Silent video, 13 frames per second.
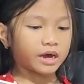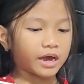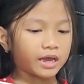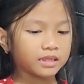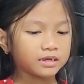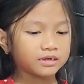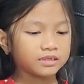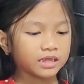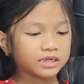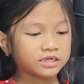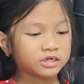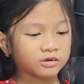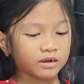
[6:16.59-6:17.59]
I learned
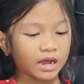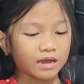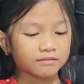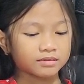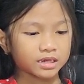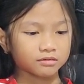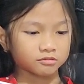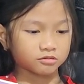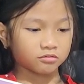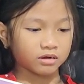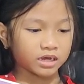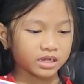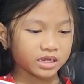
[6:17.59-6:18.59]
that giraffes have
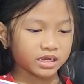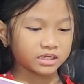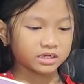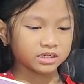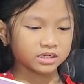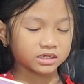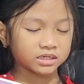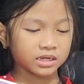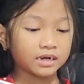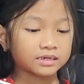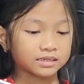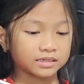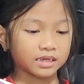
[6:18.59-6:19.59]
20 inches tongues,